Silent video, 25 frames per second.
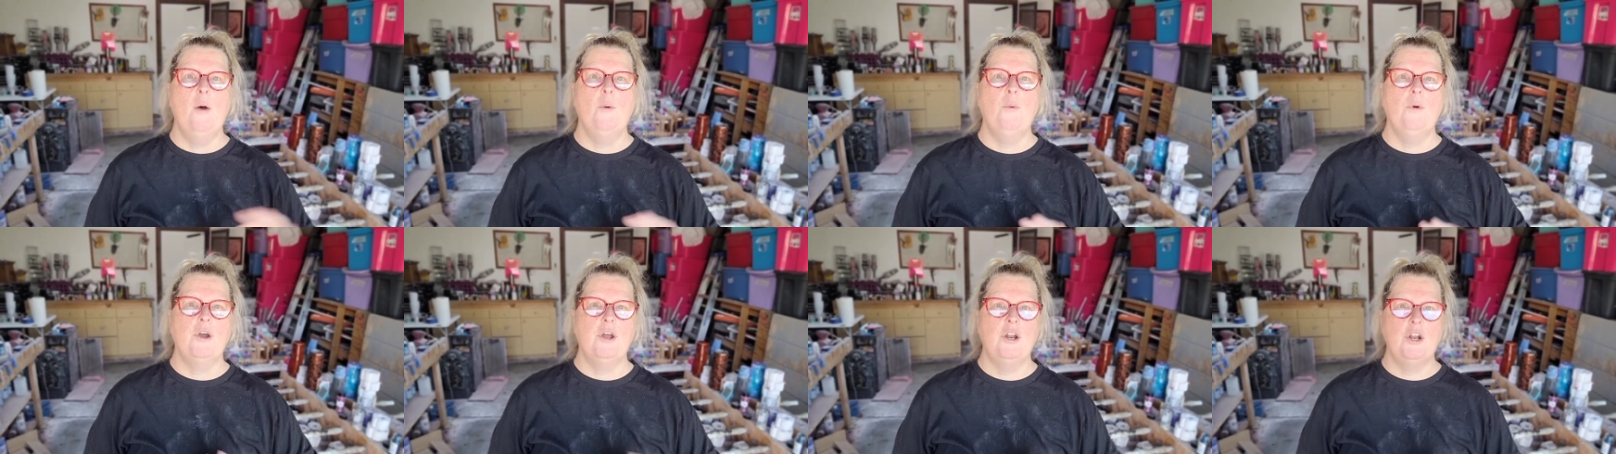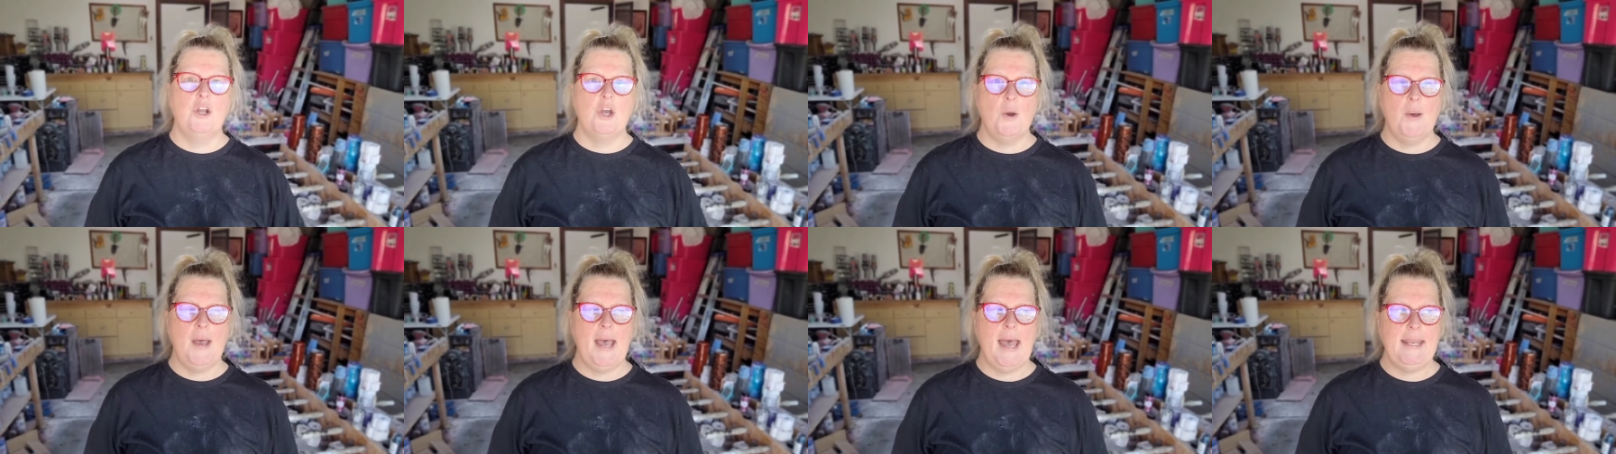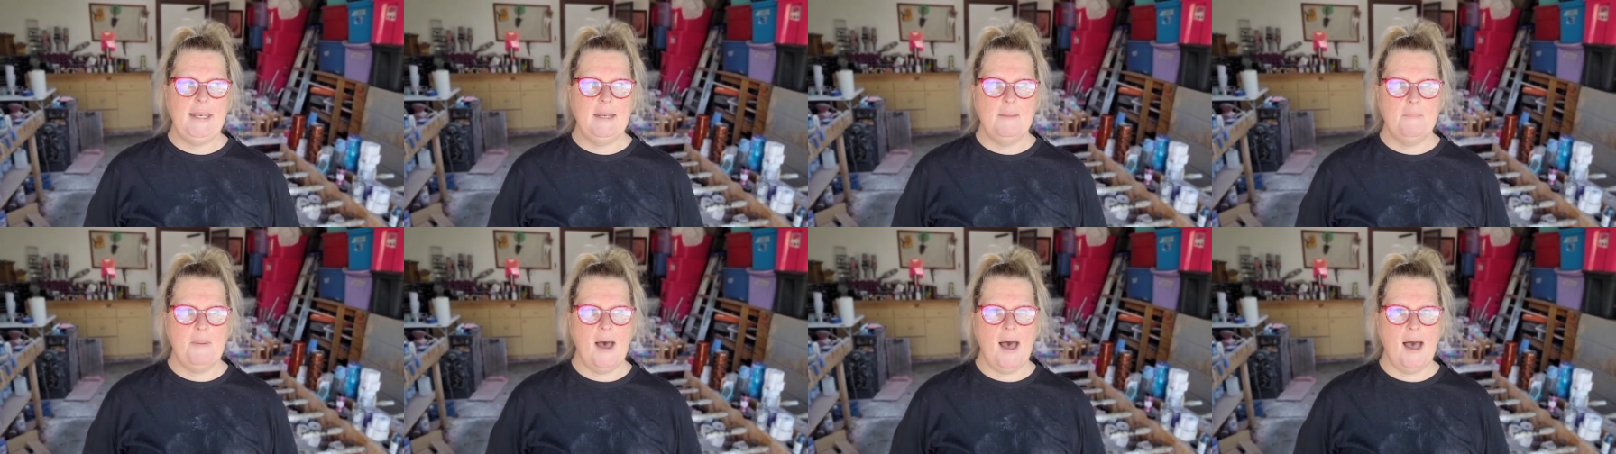We're going to go
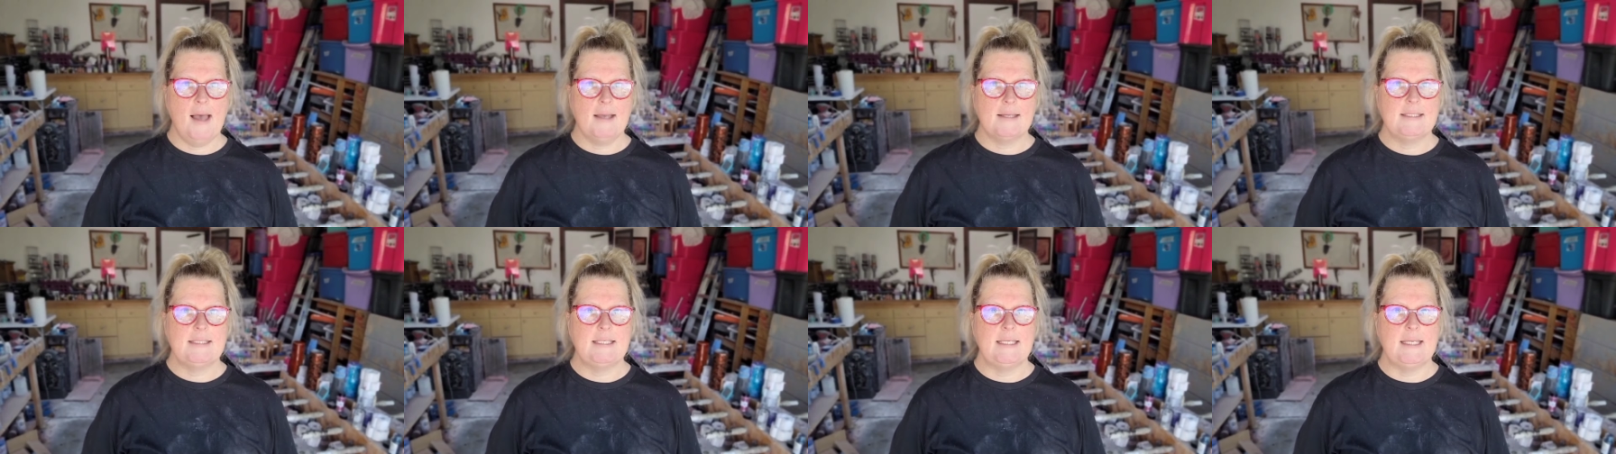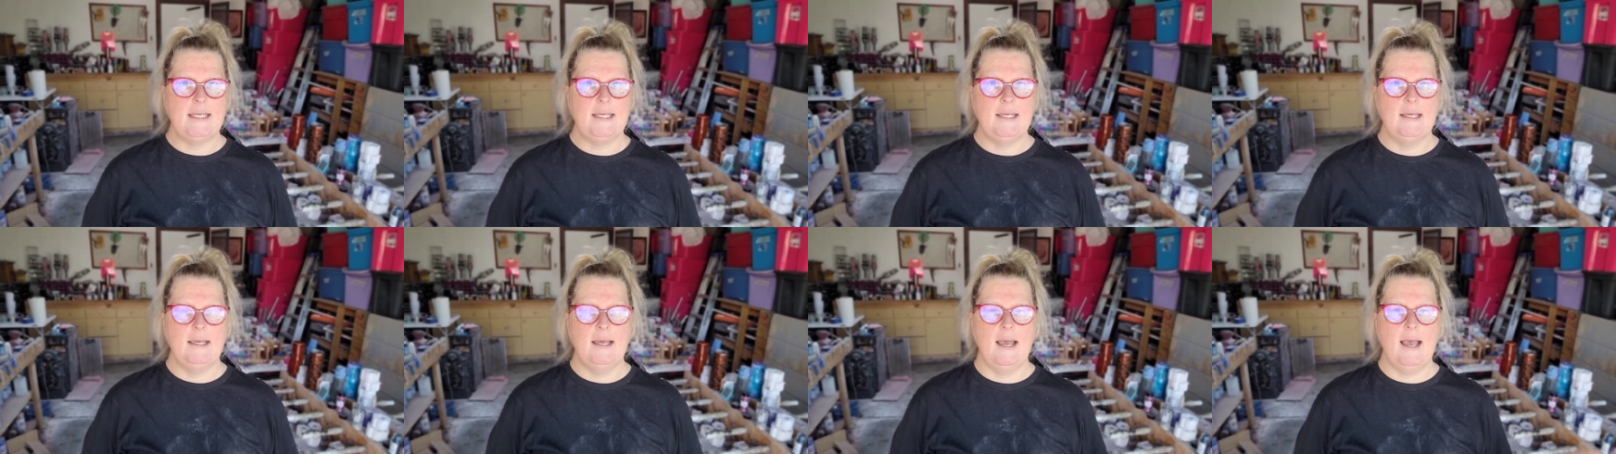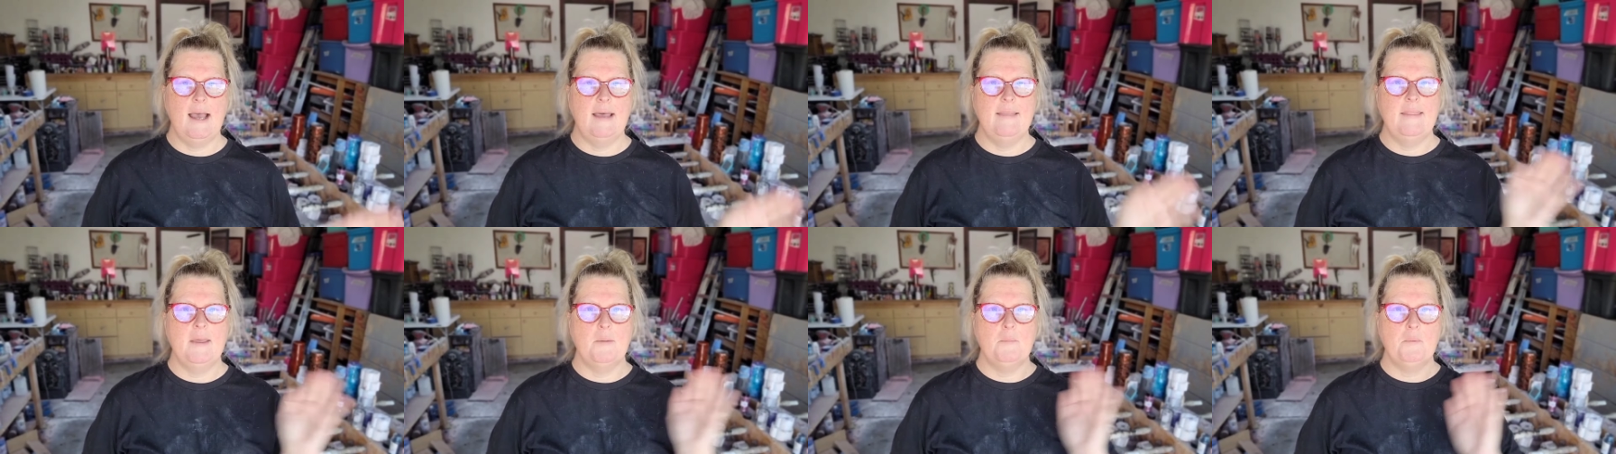ahead and epoxy,
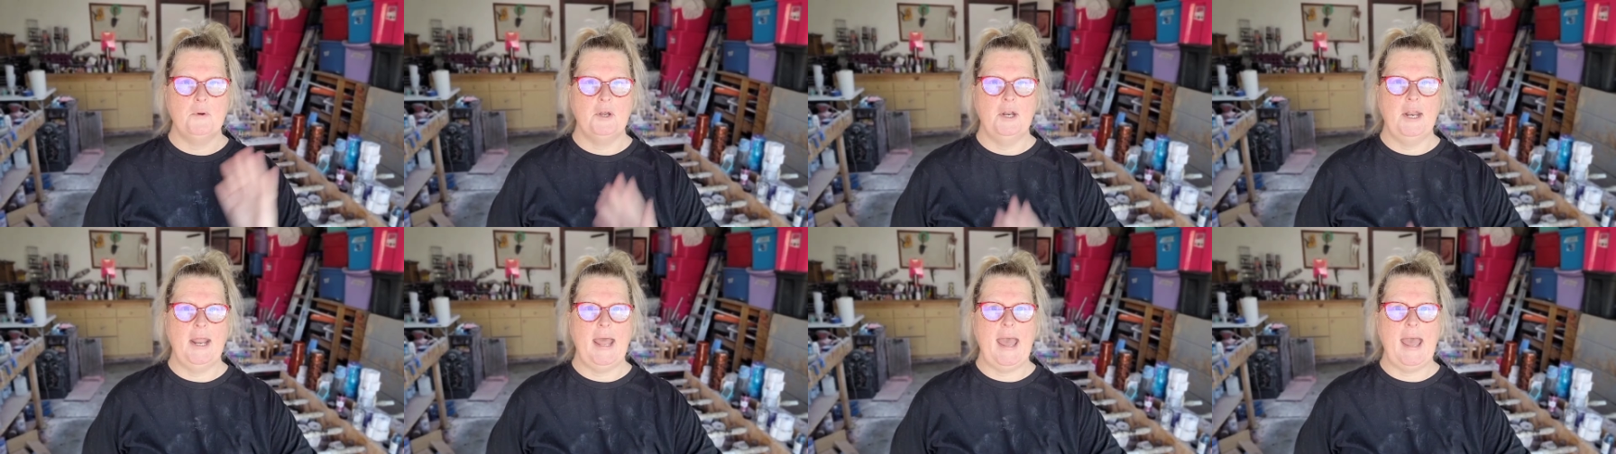and then we're going